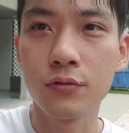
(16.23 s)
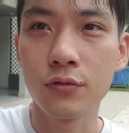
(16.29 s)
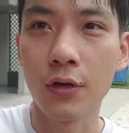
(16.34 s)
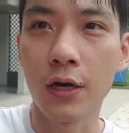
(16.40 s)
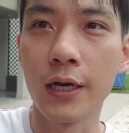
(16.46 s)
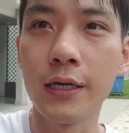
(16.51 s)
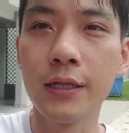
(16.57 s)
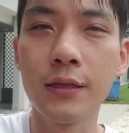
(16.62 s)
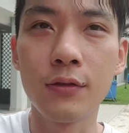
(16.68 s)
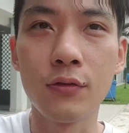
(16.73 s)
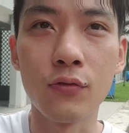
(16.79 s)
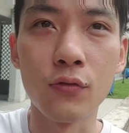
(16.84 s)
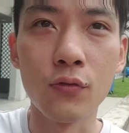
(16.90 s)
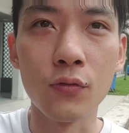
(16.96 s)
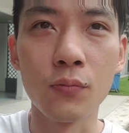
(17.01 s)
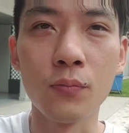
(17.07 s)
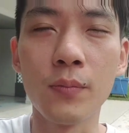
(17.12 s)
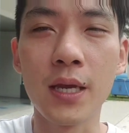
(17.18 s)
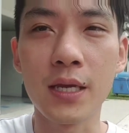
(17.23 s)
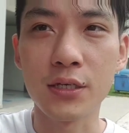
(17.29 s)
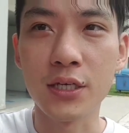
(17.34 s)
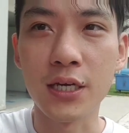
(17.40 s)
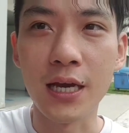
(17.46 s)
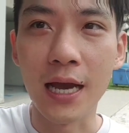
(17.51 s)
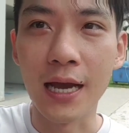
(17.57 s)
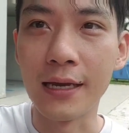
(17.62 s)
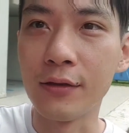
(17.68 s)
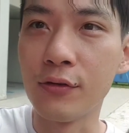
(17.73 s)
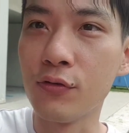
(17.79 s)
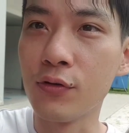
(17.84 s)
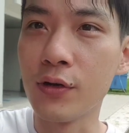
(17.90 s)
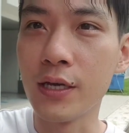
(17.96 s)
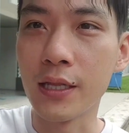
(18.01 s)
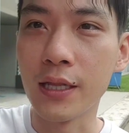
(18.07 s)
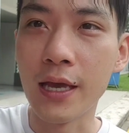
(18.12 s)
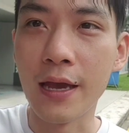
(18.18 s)
try to make sure I
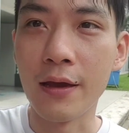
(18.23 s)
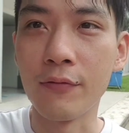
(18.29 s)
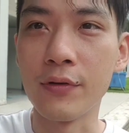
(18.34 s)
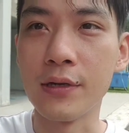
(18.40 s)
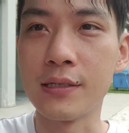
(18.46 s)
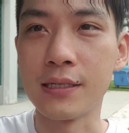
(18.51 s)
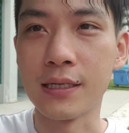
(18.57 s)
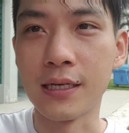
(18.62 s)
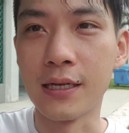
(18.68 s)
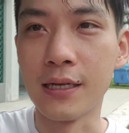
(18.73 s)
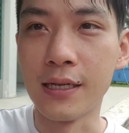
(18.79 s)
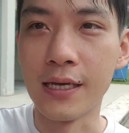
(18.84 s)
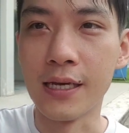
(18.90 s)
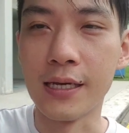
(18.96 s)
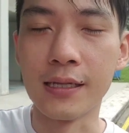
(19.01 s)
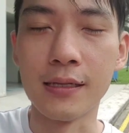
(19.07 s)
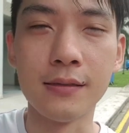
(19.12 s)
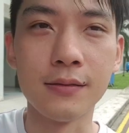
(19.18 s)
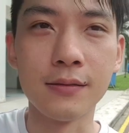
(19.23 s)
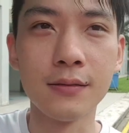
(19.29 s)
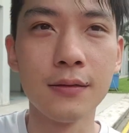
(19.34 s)
do it every single day.